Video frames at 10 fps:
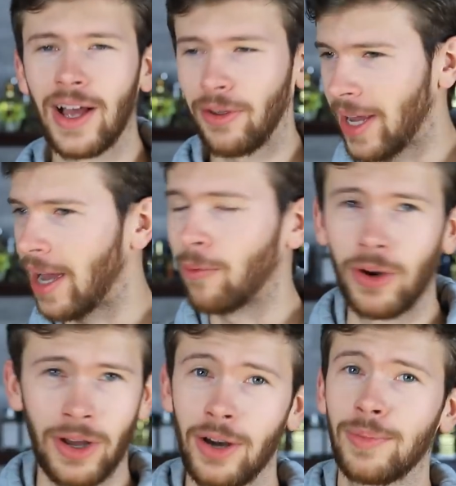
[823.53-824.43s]
tell, yeah, I
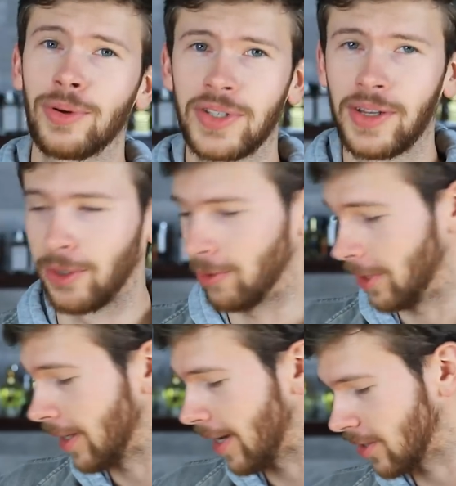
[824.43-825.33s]
one hundred percent
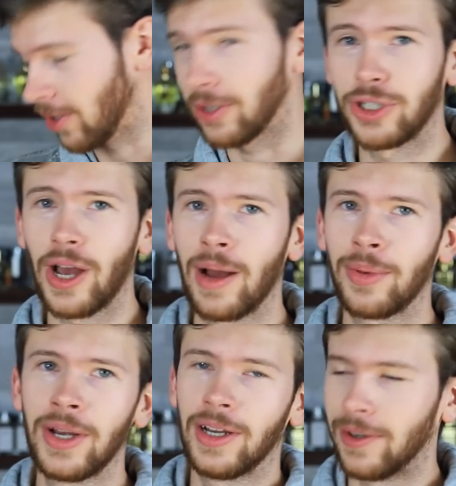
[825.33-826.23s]
agree, guys. Good
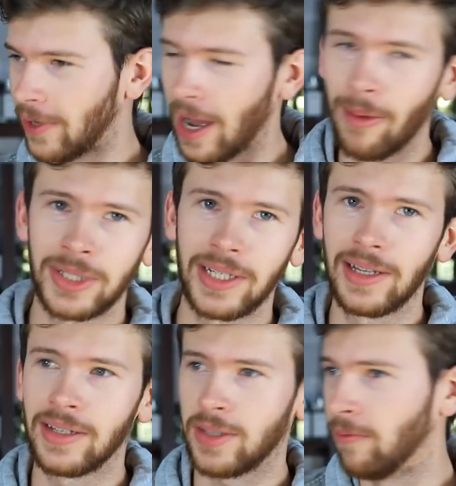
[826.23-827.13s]
job of commenting
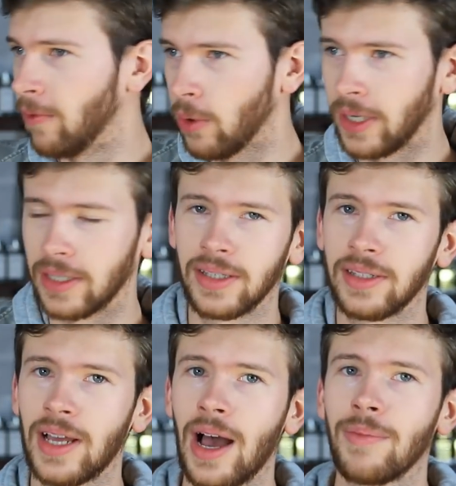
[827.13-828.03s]
this and voting it to
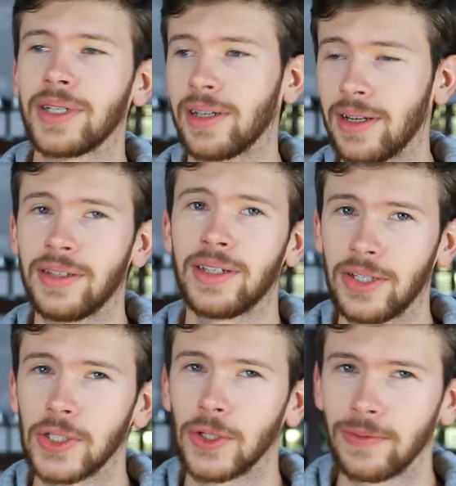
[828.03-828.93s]
the top because
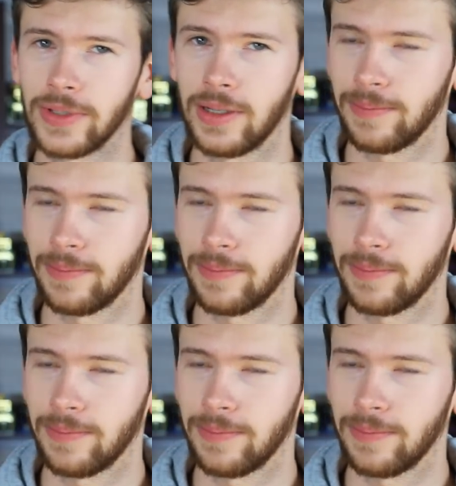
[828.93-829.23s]
it deserves